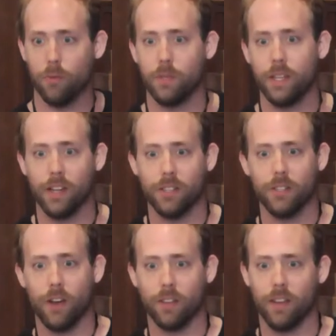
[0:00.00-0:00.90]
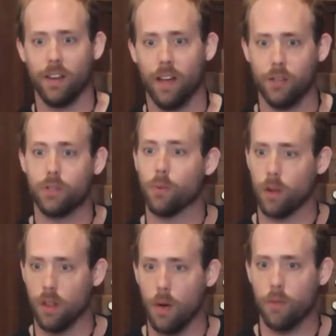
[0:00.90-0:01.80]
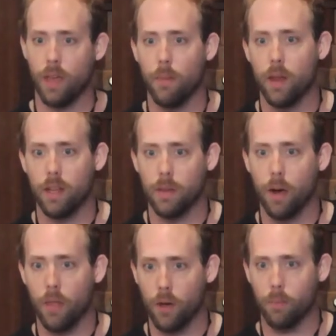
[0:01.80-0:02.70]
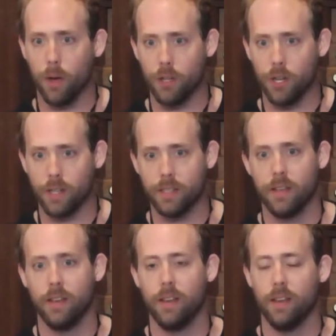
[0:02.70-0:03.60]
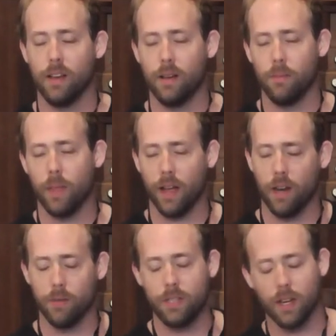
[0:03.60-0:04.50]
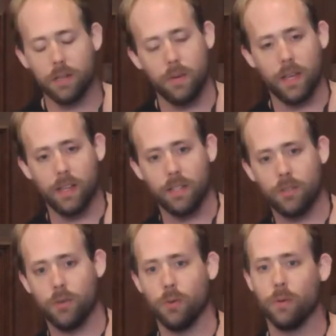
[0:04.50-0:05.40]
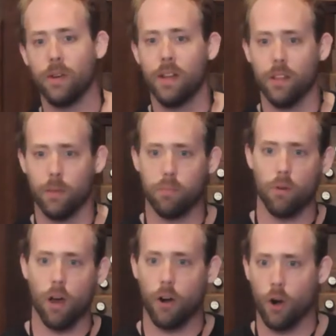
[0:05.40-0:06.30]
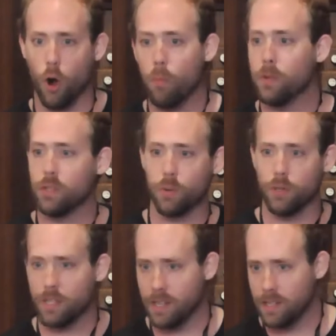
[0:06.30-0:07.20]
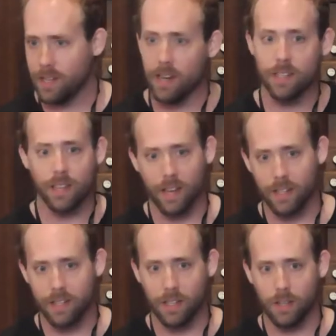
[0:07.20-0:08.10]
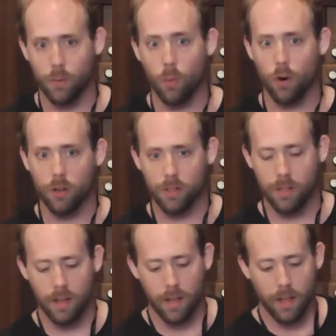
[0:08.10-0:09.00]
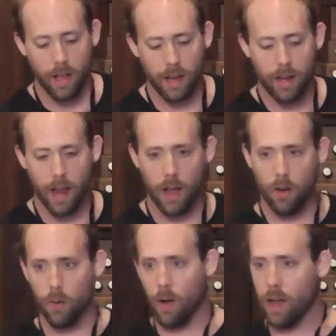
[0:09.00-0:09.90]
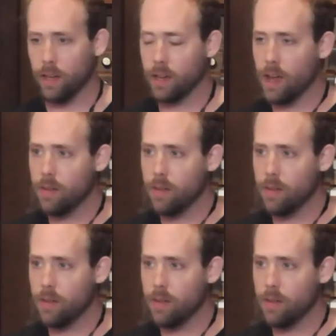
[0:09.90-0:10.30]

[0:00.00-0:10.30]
Tian's talk that I used to work a lot with the MNE Python project. Um, that kind of sucked me into the broader open sourcey, data sciencey world. And now I kind of